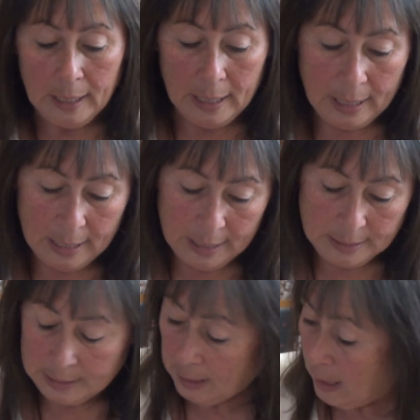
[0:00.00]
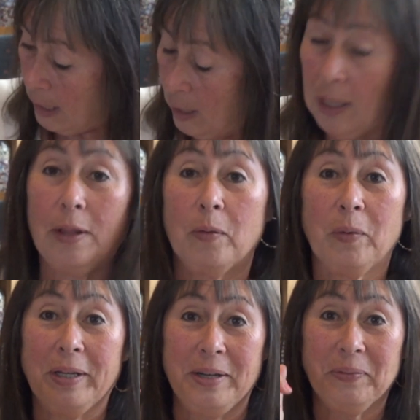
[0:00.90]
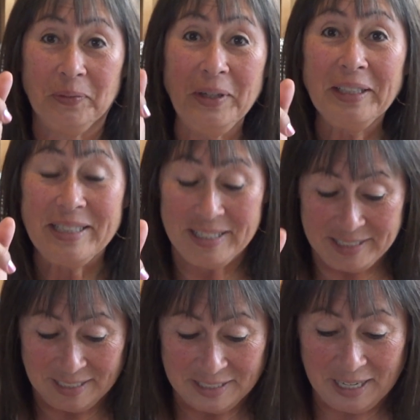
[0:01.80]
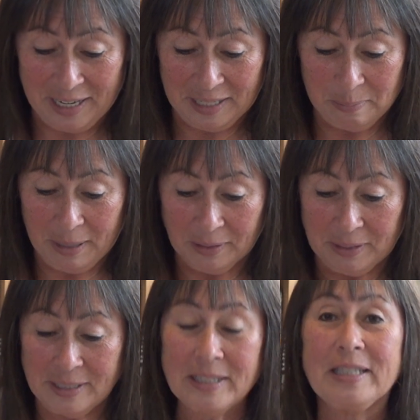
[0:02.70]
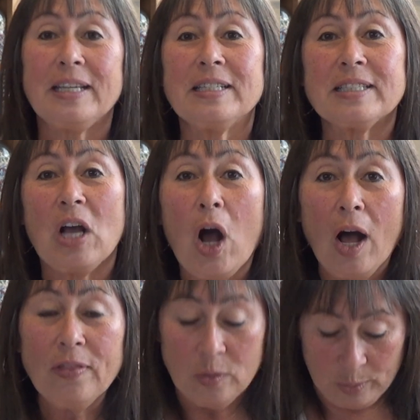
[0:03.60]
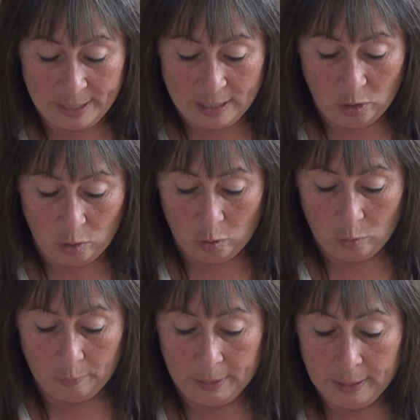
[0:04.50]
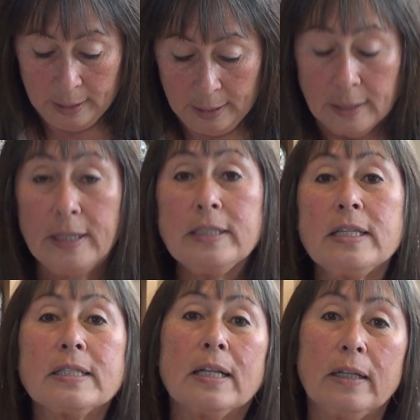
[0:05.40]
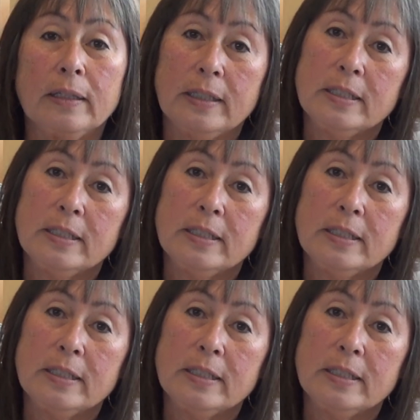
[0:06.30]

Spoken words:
And what really is exciting about this is, on the way home, this is a